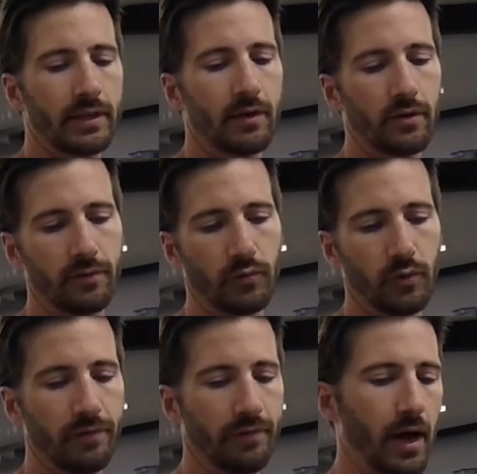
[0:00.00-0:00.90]
it down to a
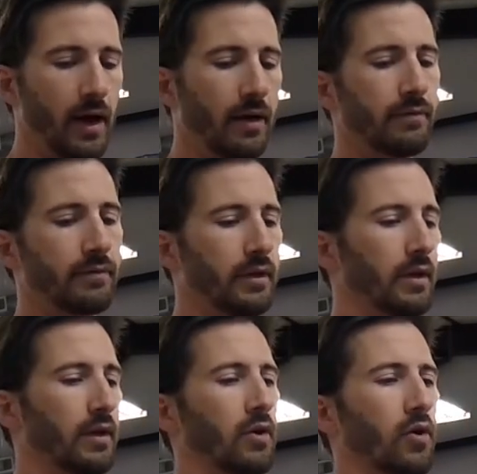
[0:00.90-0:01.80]
45
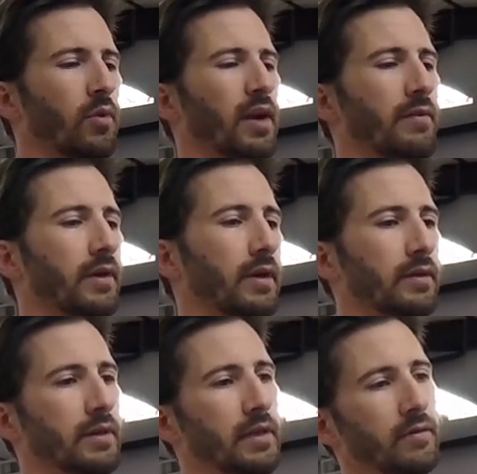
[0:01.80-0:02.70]
or
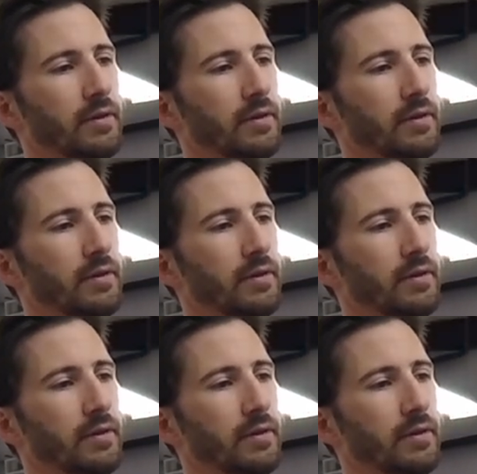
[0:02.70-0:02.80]
whatever